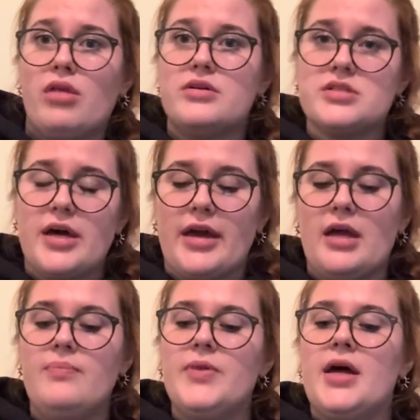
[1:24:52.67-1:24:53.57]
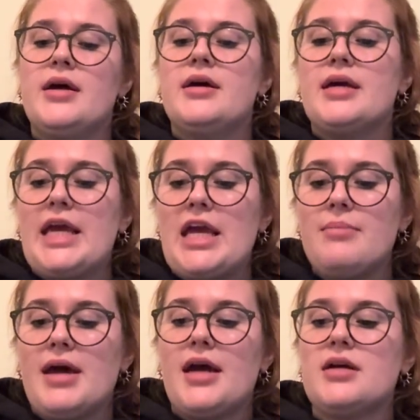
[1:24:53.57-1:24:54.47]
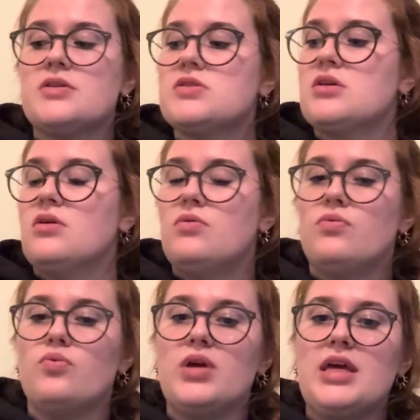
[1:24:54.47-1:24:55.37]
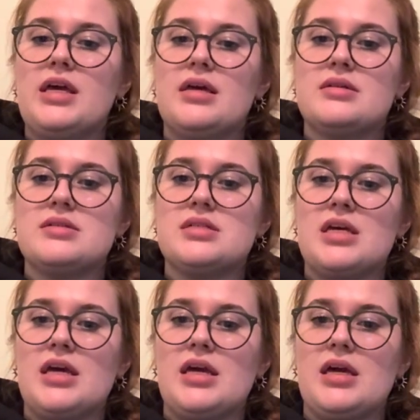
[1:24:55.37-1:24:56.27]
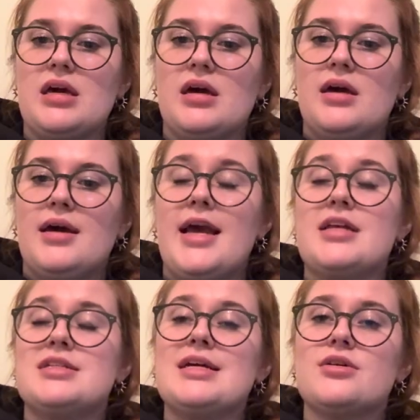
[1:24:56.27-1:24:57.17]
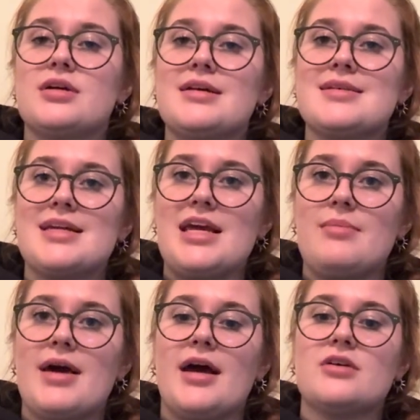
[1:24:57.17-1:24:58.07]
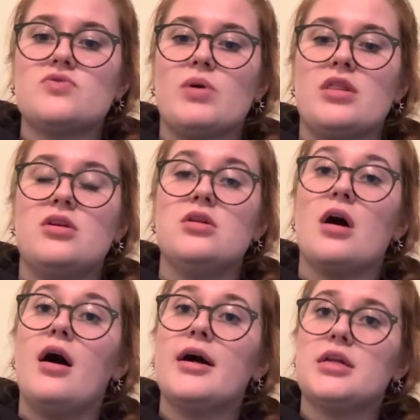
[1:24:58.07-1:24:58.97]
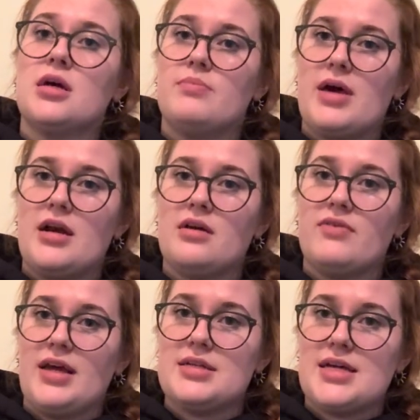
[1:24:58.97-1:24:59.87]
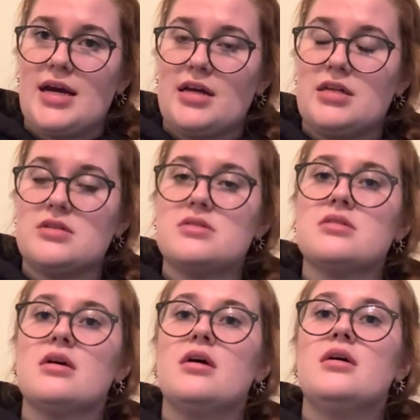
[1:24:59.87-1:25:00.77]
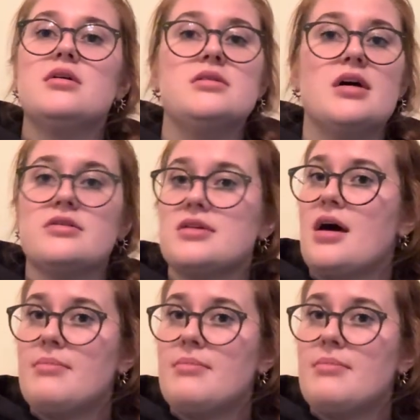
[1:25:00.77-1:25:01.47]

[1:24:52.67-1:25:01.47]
suck it. Emax, we see a decrease in Emax with non-competitive antagonists. Does not